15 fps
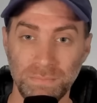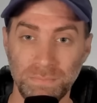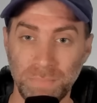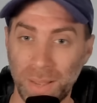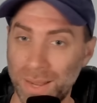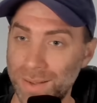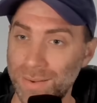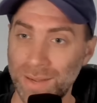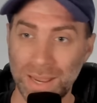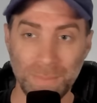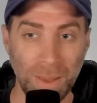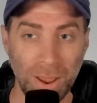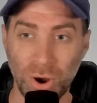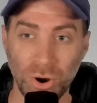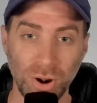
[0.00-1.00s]
But in
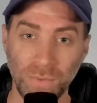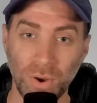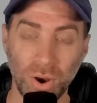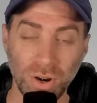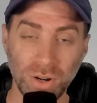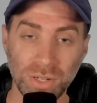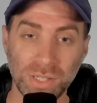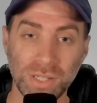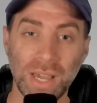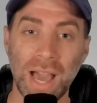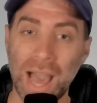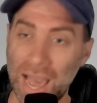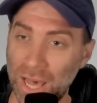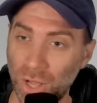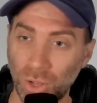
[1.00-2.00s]
my heart of hearts,
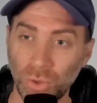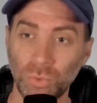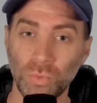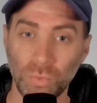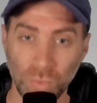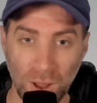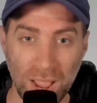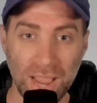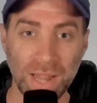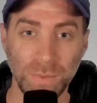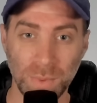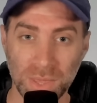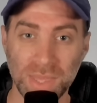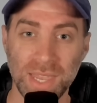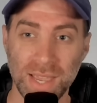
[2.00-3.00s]
I'll ride
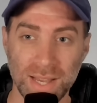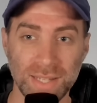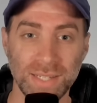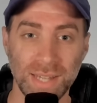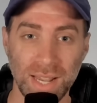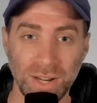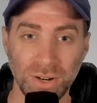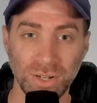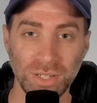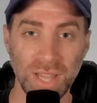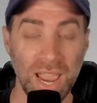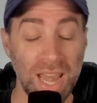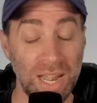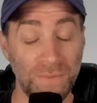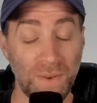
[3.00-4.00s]
with Deion Sanders.
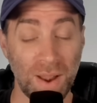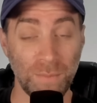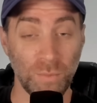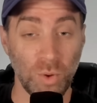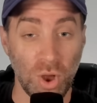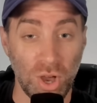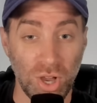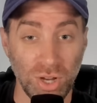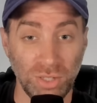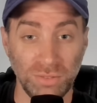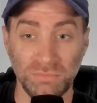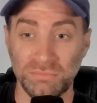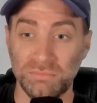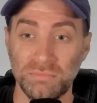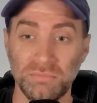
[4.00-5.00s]
And if I'm wrong,
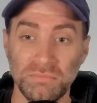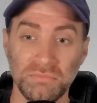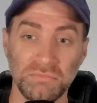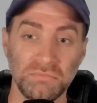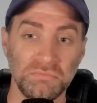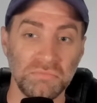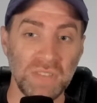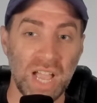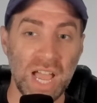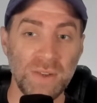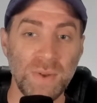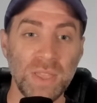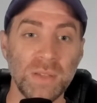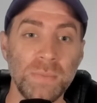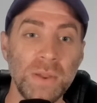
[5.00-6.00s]
I'd
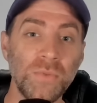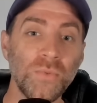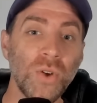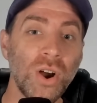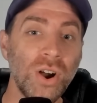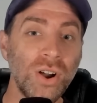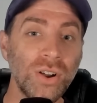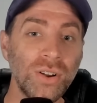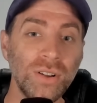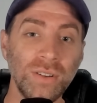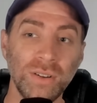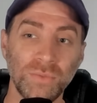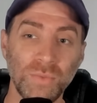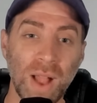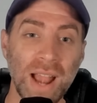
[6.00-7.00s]
rather be wrong
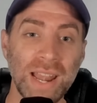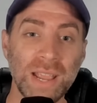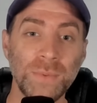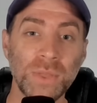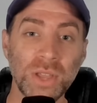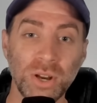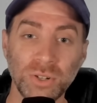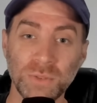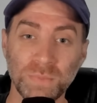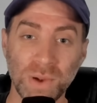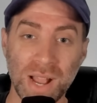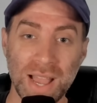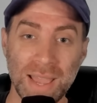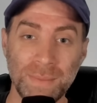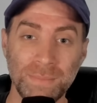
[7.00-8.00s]
riding with Coach
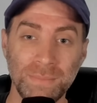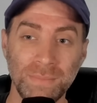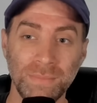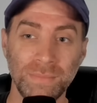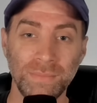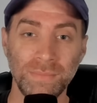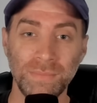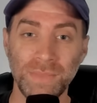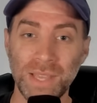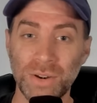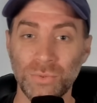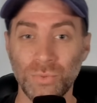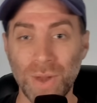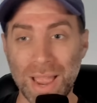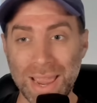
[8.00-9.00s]
Prime
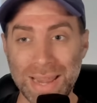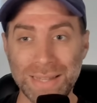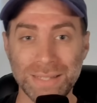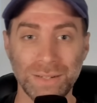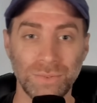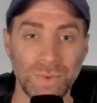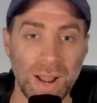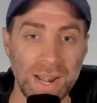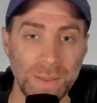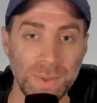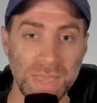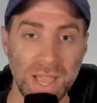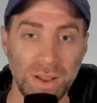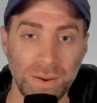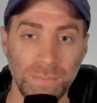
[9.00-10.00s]
than right riding
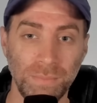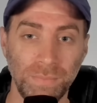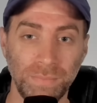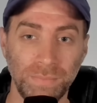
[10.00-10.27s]
without him.